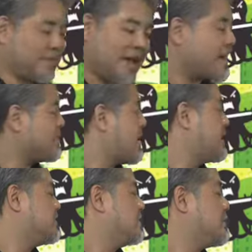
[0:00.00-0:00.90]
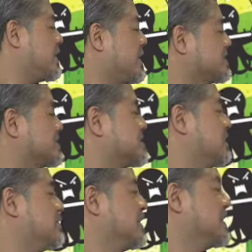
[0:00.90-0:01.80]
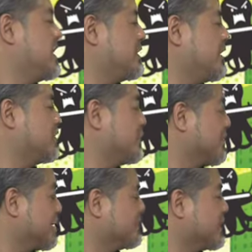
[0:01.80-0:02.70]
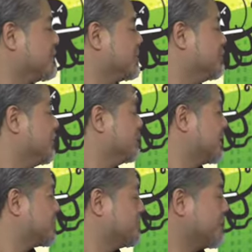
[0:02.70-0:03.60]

Yeah, that and all kinds of stuff to get you on your way to becoming a full-fledged